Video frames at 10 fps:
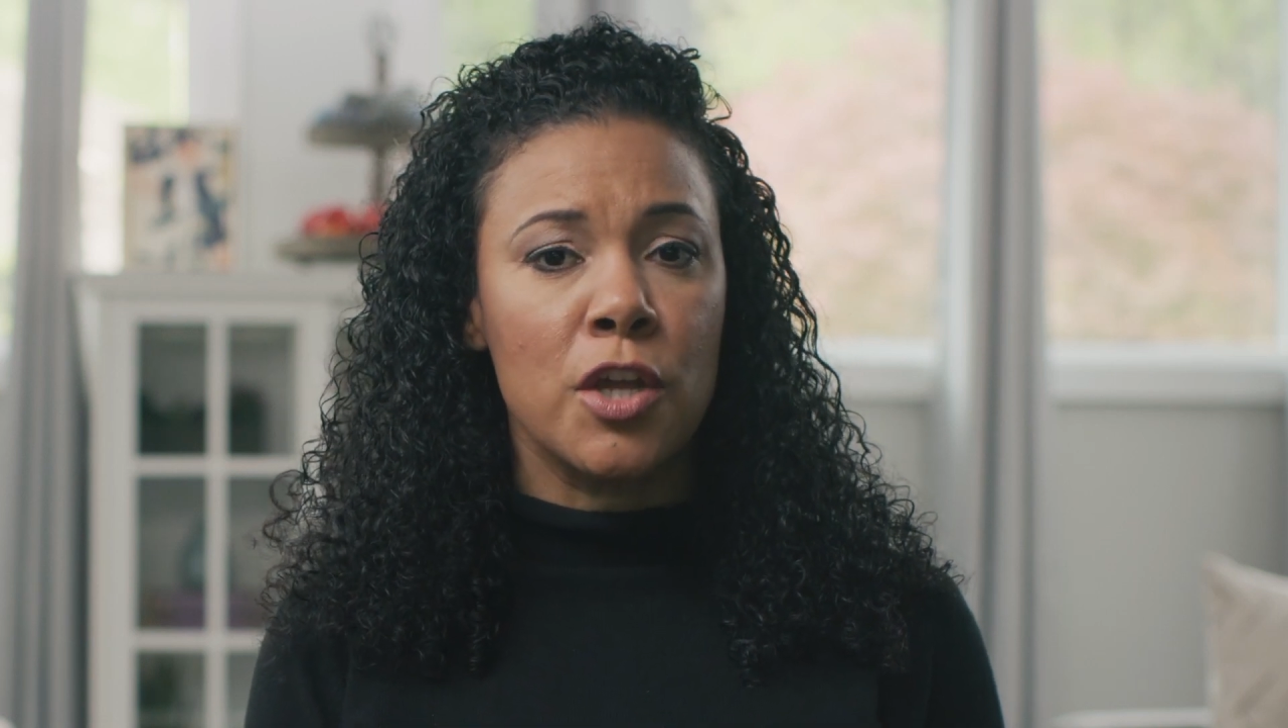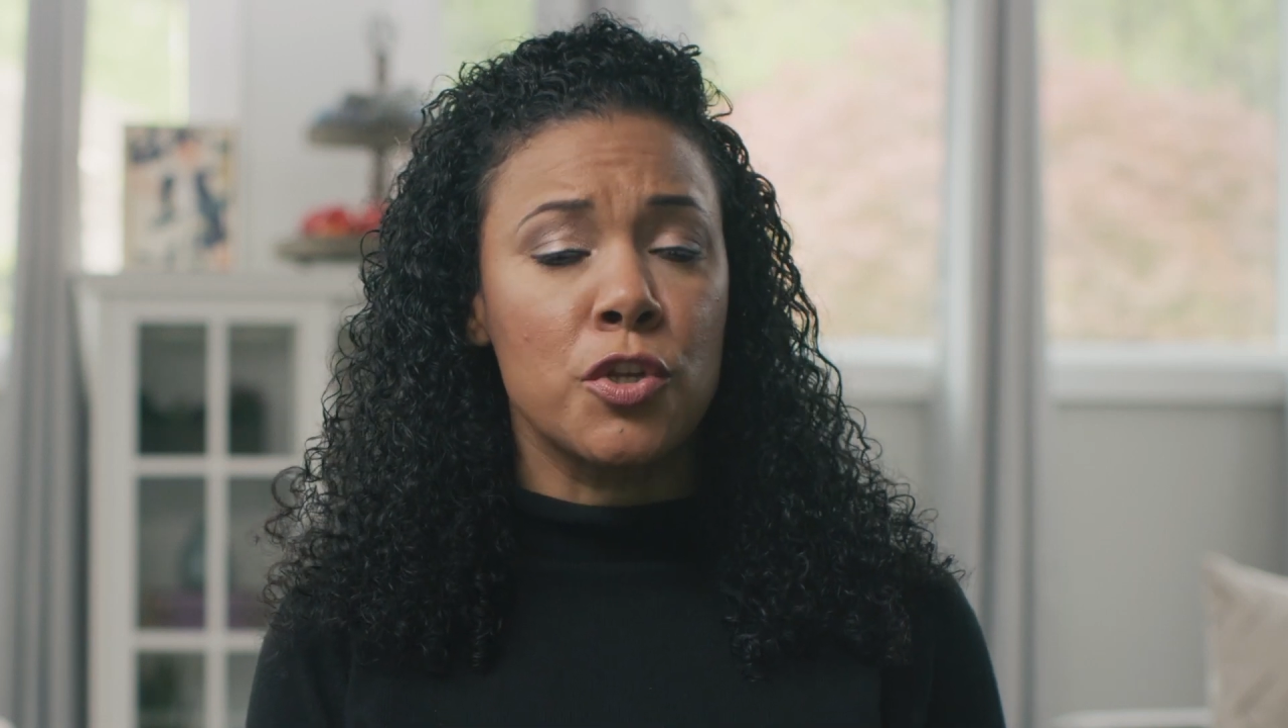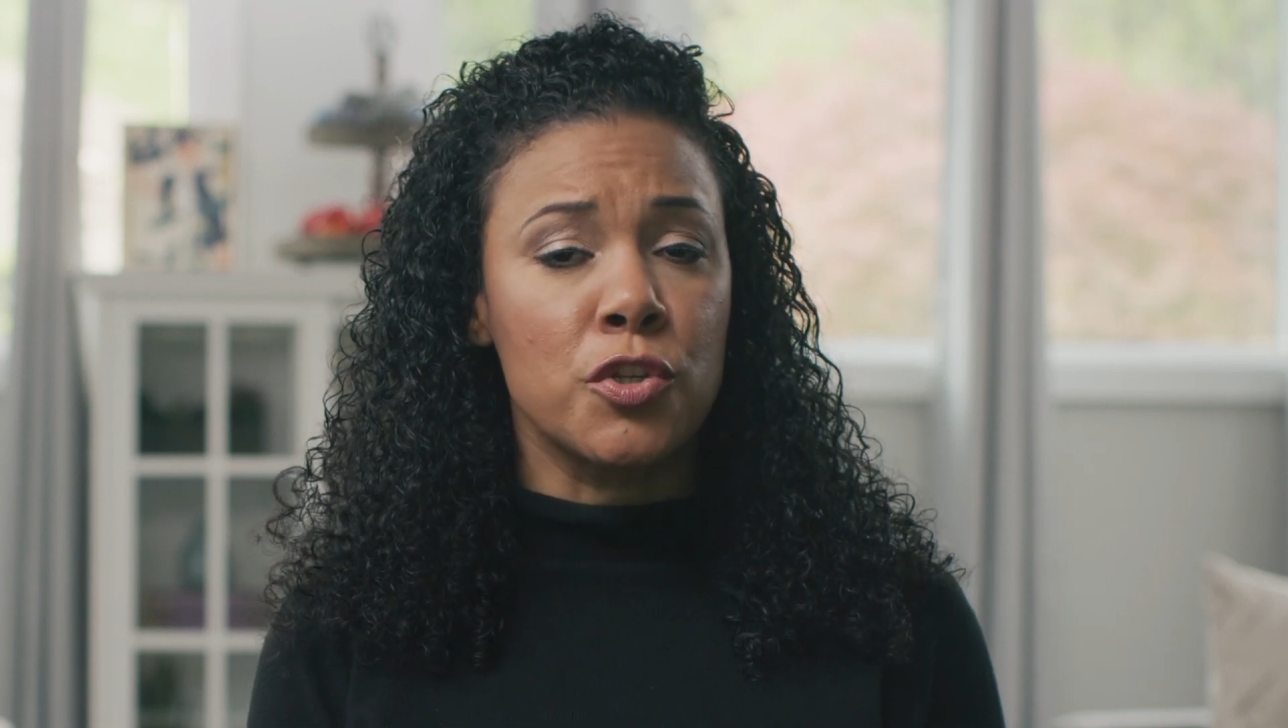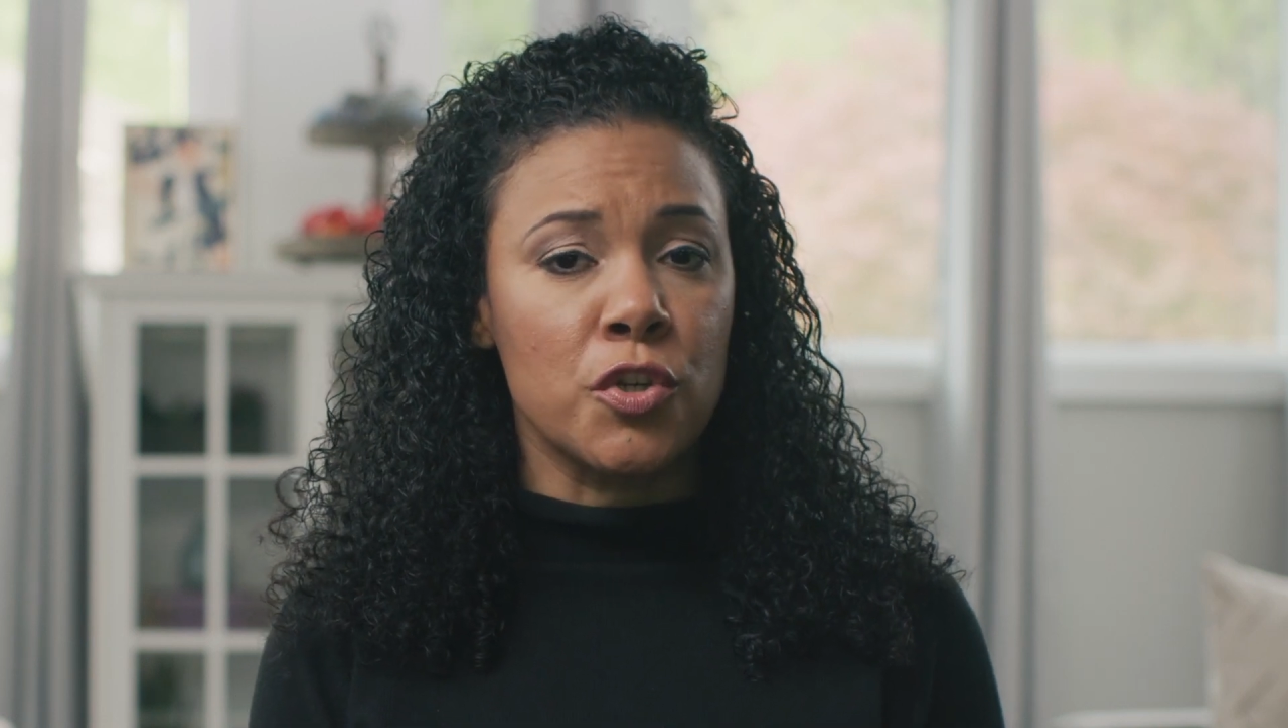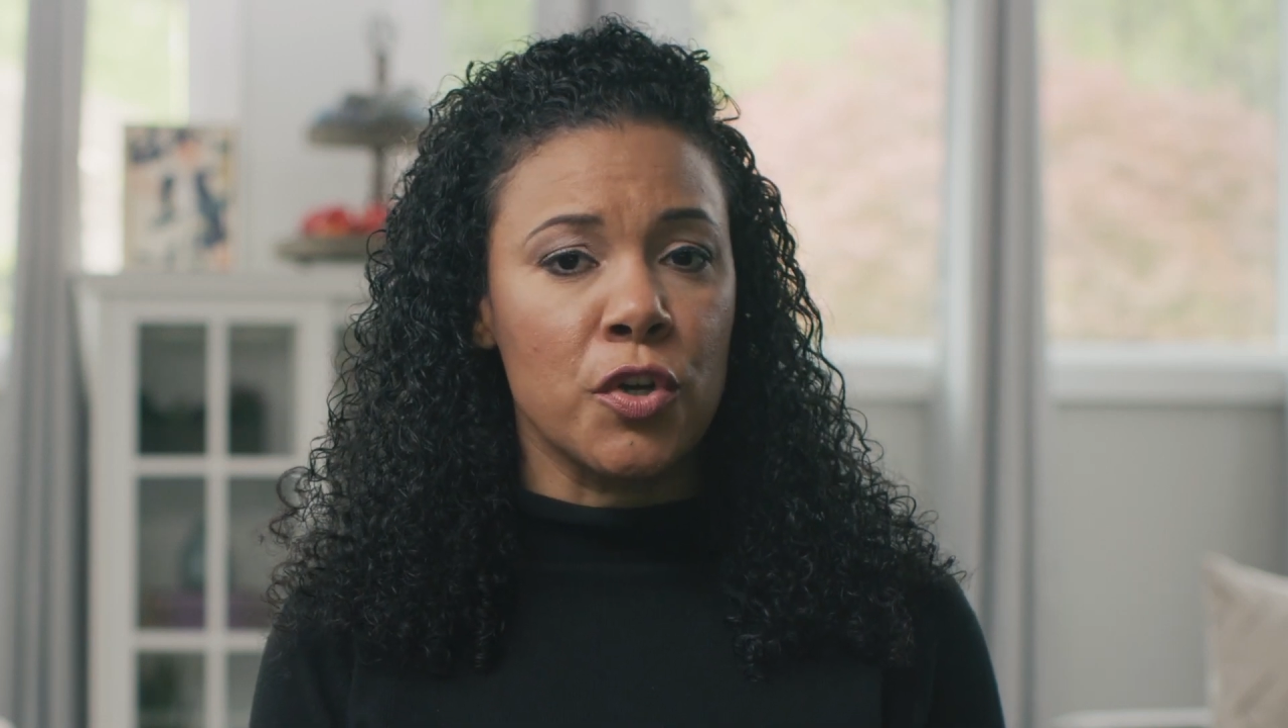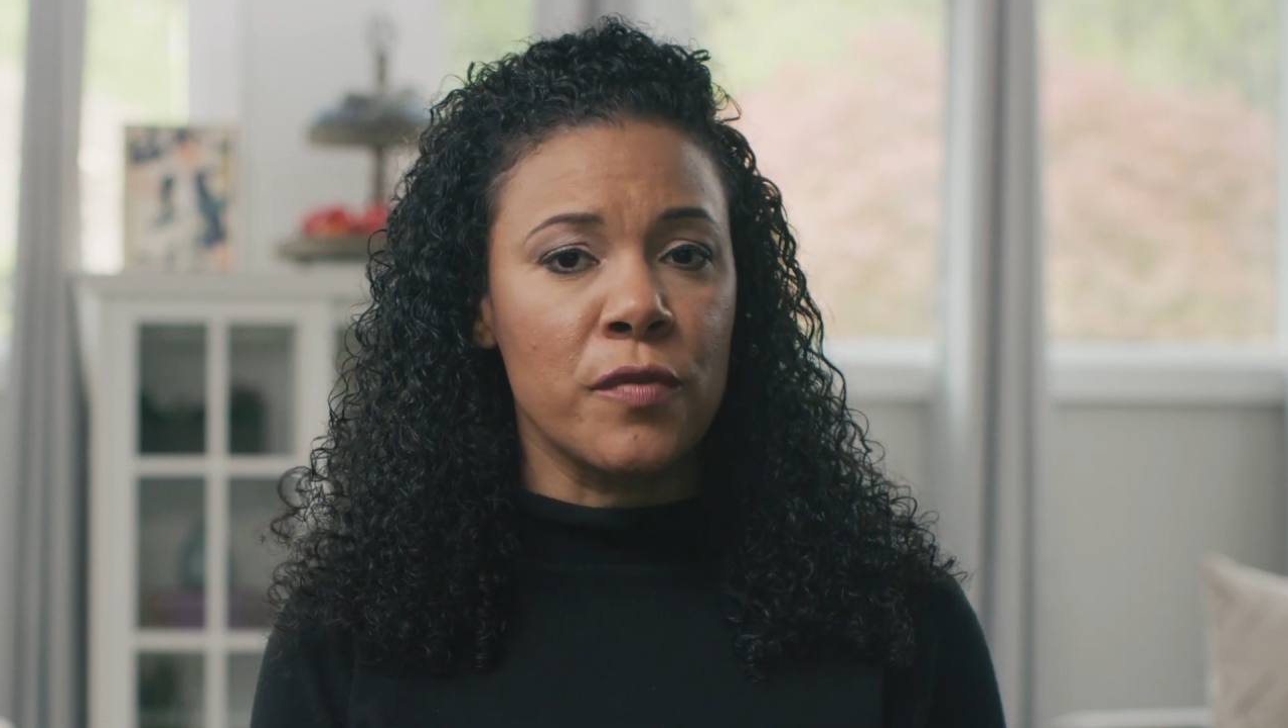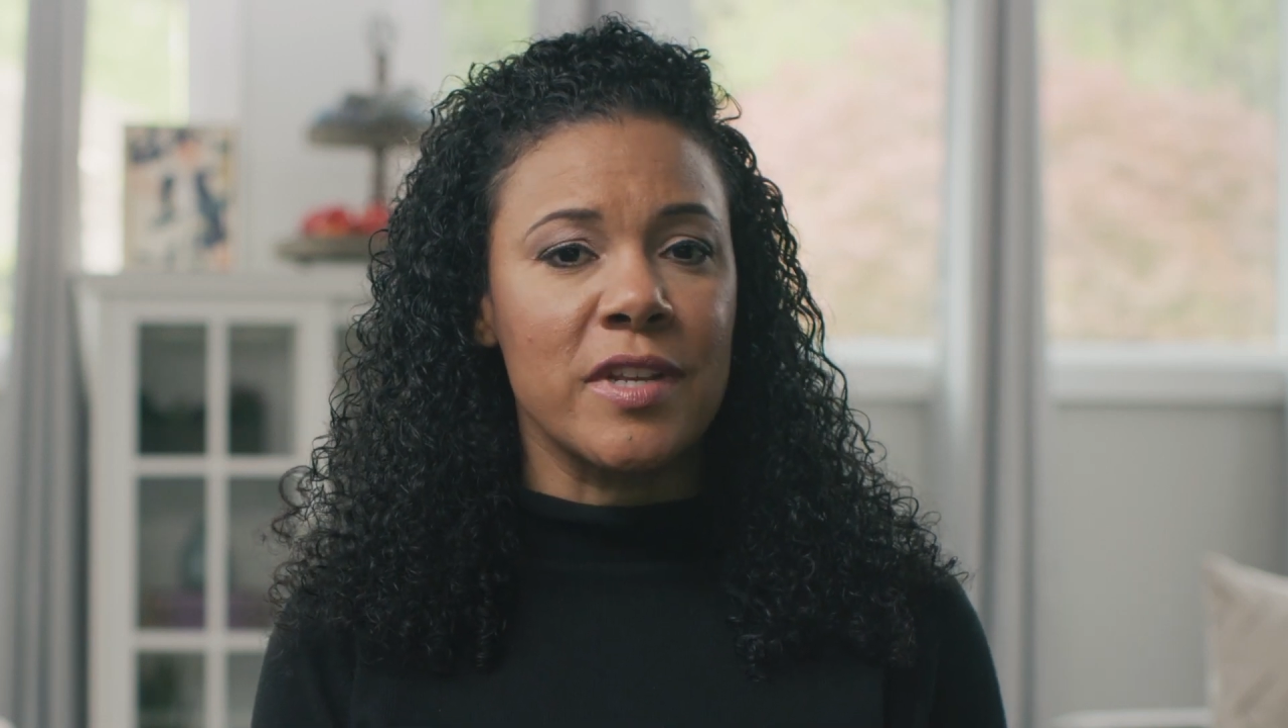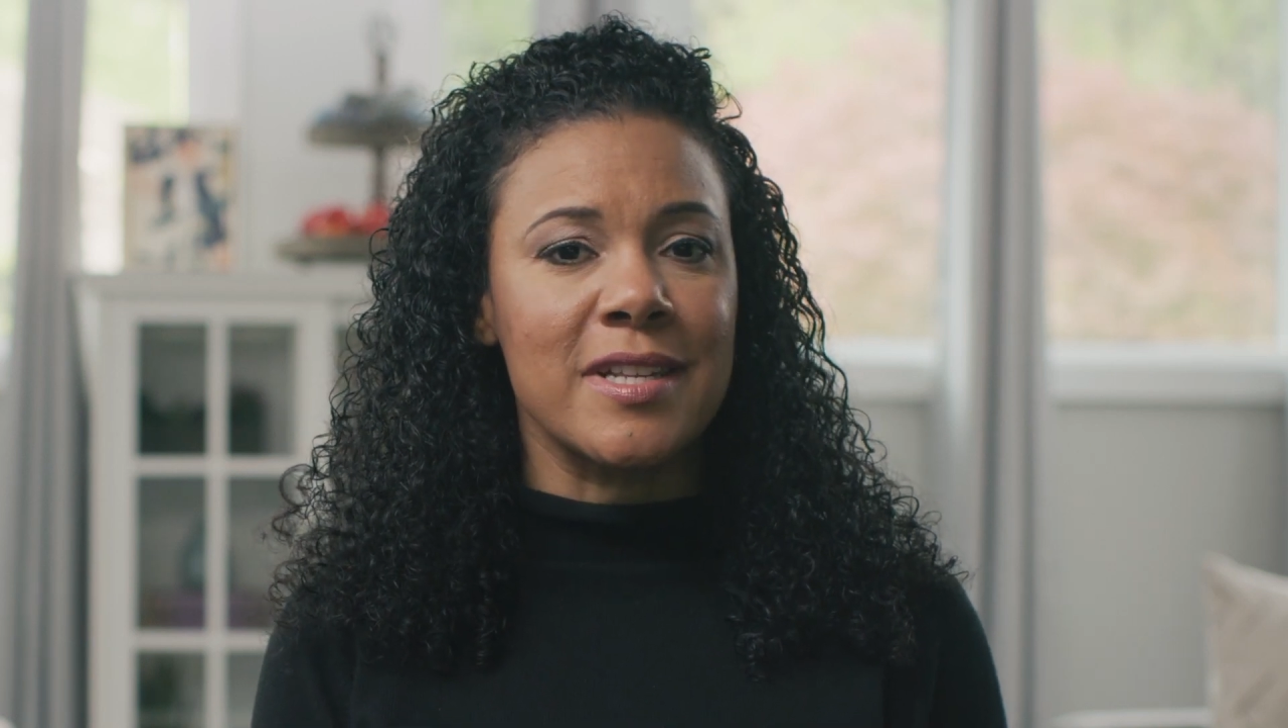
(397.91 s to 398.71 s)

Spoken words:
deserves